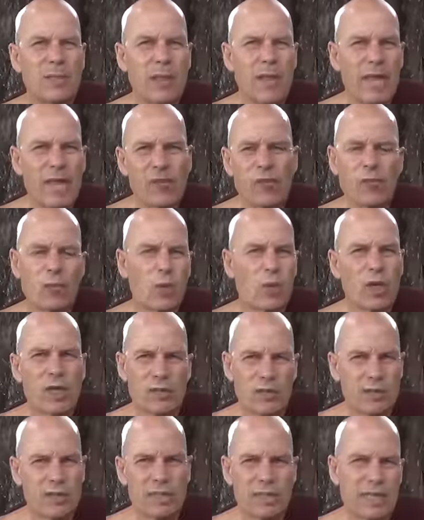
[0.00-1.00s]
health workers
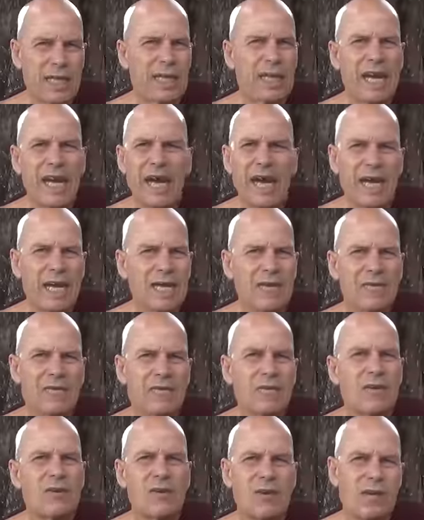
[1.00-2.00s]
that are
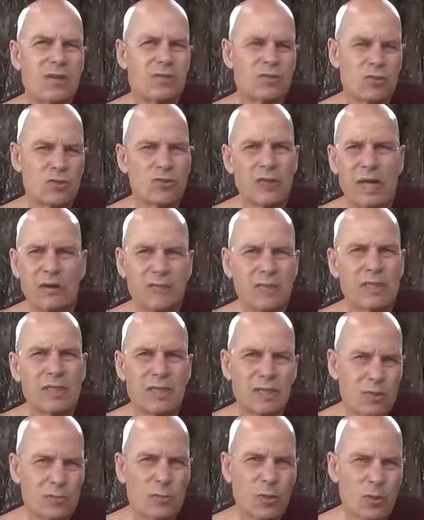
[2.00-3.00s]
surrounded
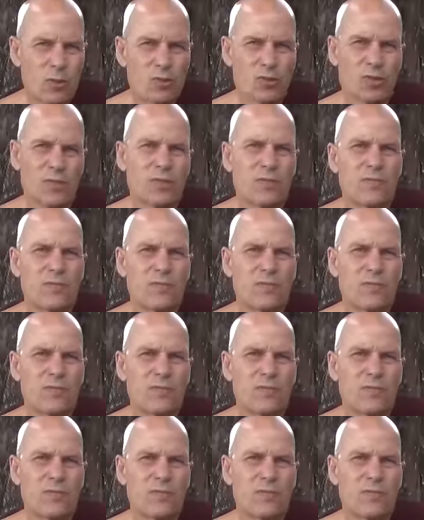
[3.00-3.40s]
this person.